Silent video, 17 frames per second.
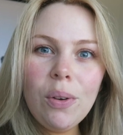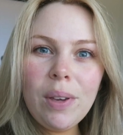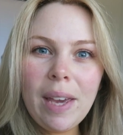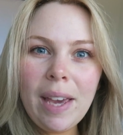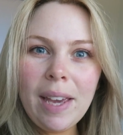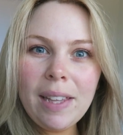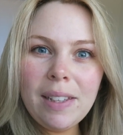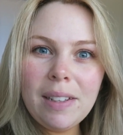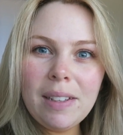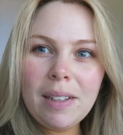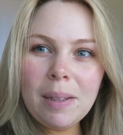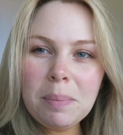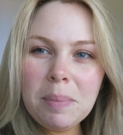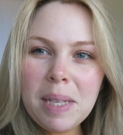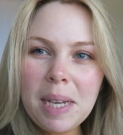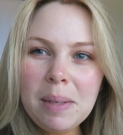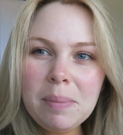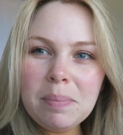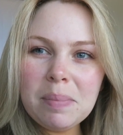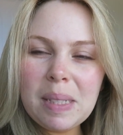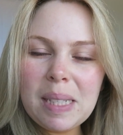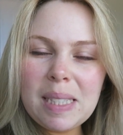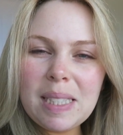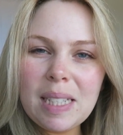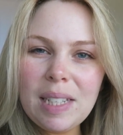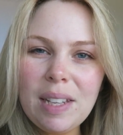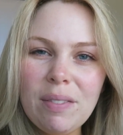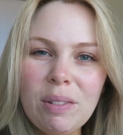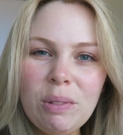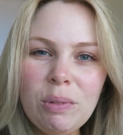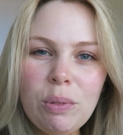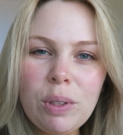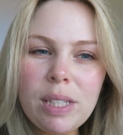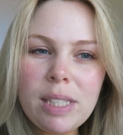Okay, little update. It's
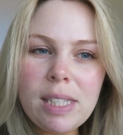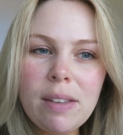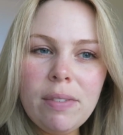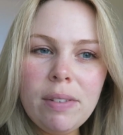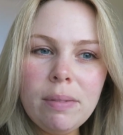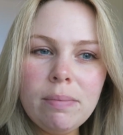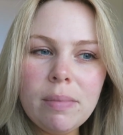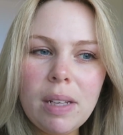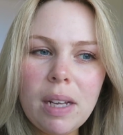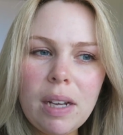11:47.